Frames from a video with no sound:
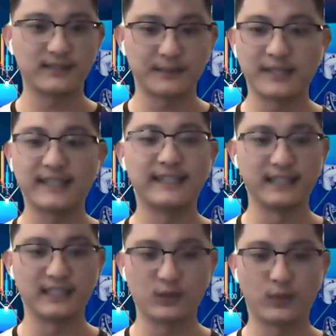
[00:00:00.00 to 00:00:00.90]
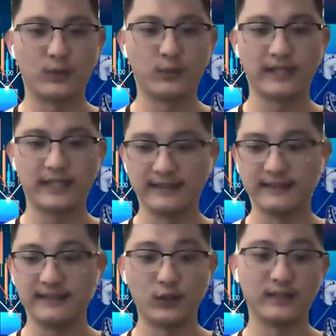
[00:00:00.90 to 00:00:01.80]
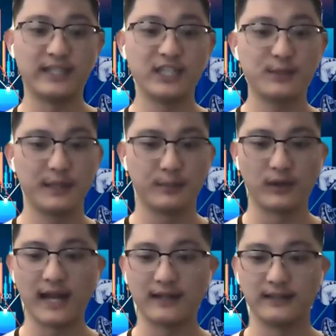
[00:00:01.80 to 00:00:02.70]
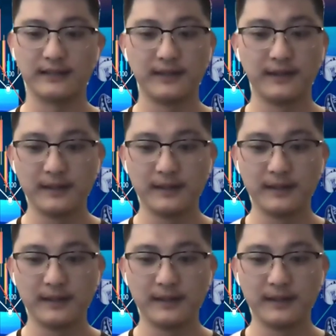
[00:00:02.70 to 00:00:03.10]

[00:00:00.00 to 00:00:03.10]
something like this, where we can, teach people how to